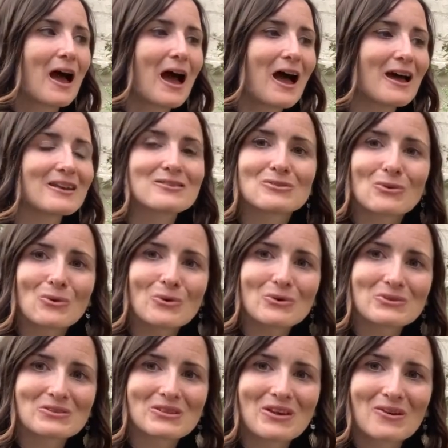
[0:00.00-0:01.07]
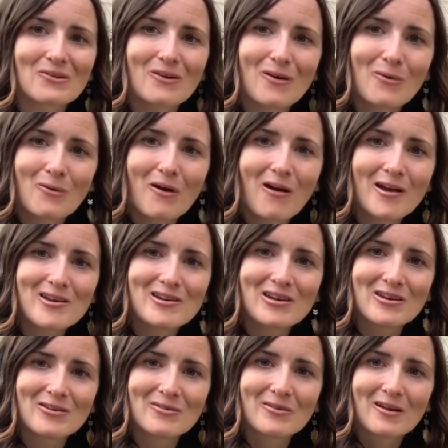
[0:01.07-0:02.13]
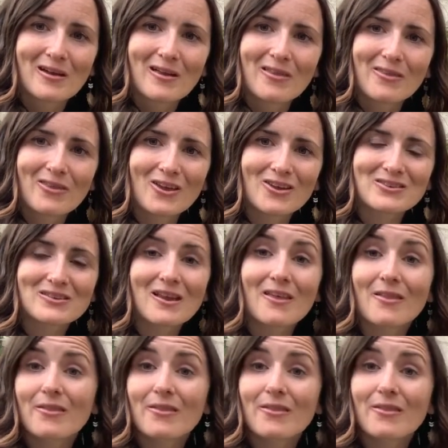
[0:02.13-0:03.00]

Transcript: And also I knew that